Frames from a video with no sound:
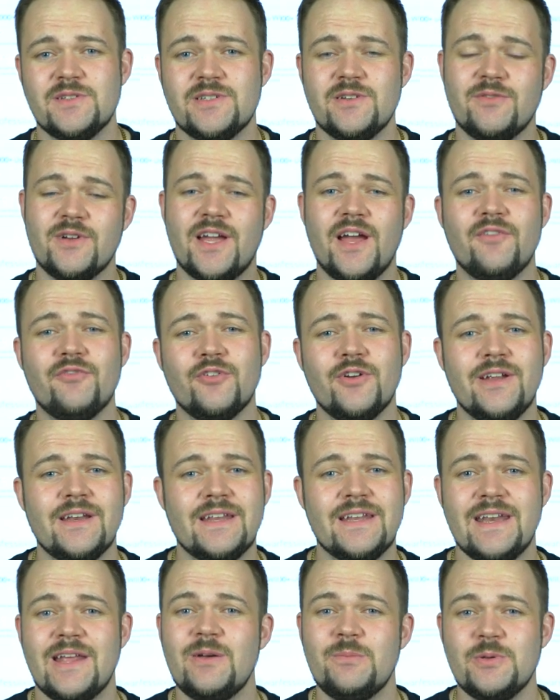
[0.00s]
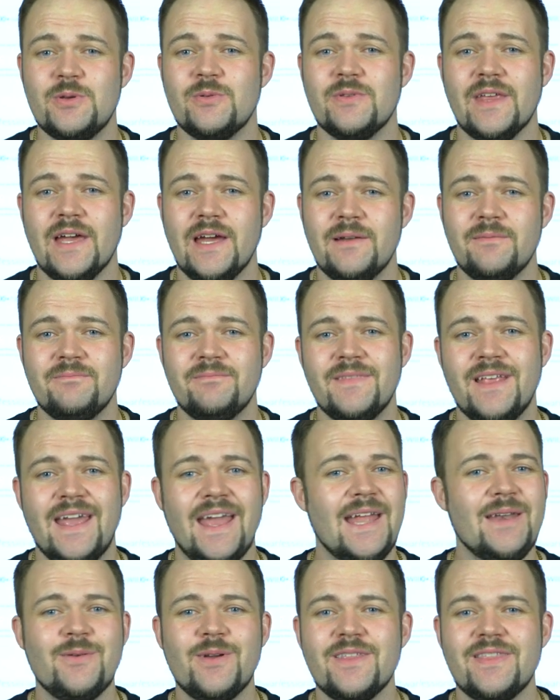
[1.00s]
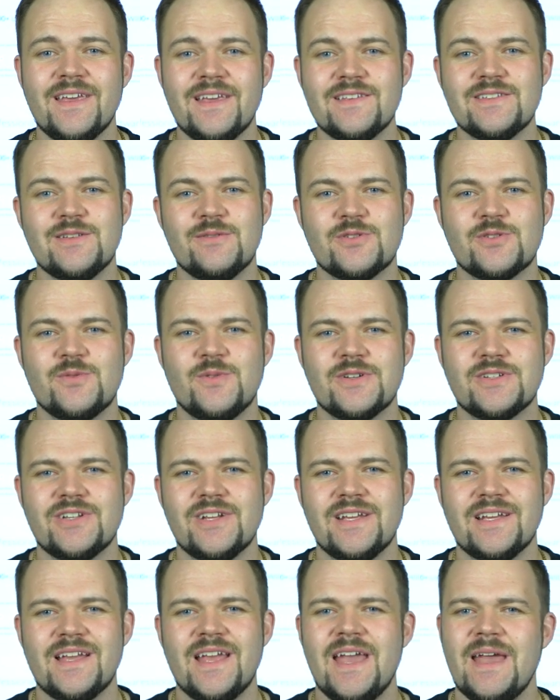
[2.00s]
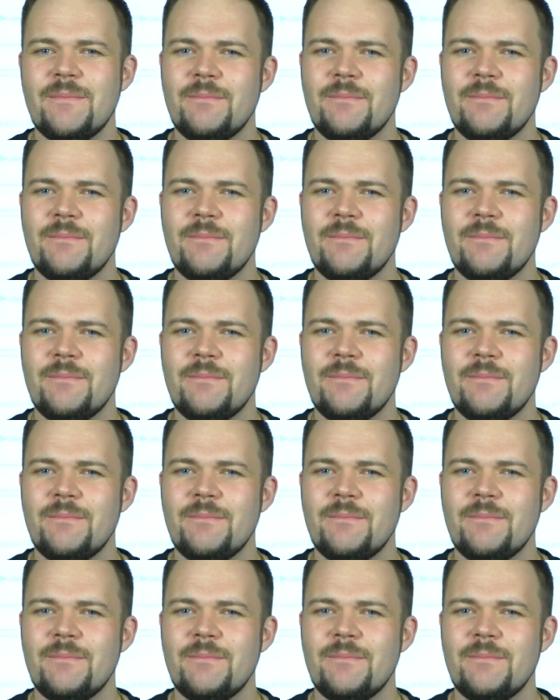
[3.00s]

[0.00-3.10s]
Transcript: So Recoverit can help you with that. Anyway, thank you so much for watching.